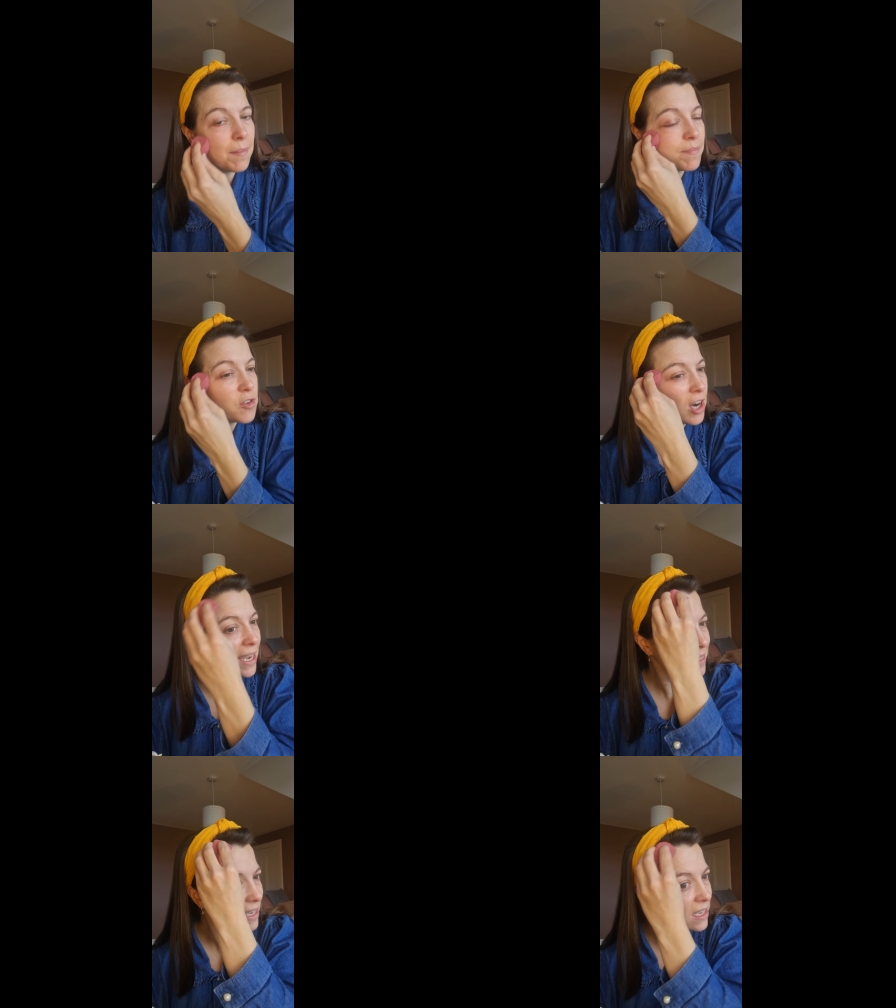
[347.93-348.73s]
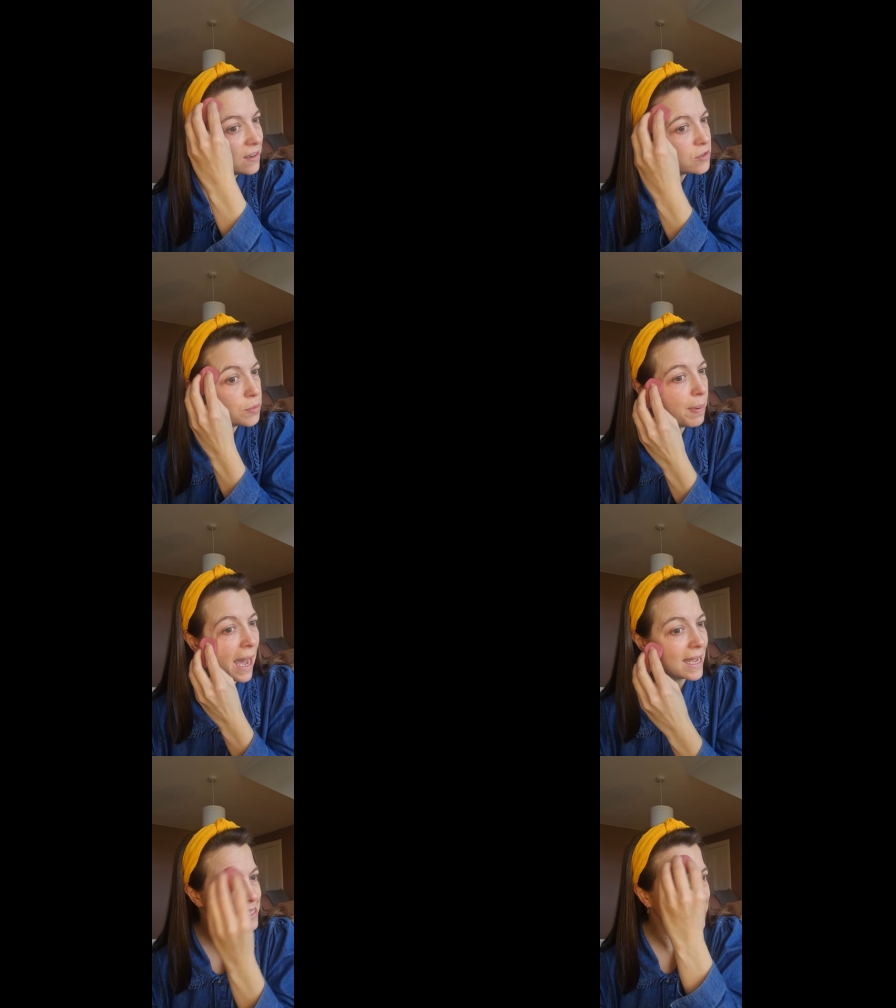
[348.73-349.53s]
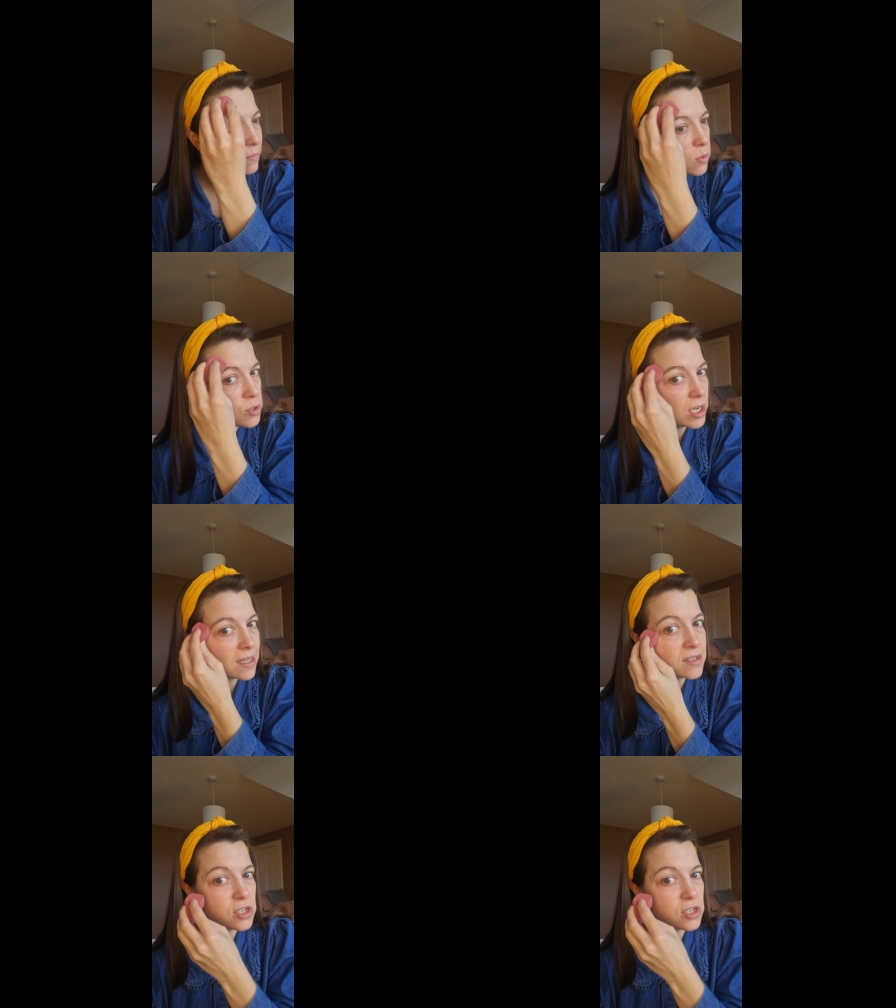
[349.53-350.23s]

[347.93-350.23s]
Try and like kind of do patting motions.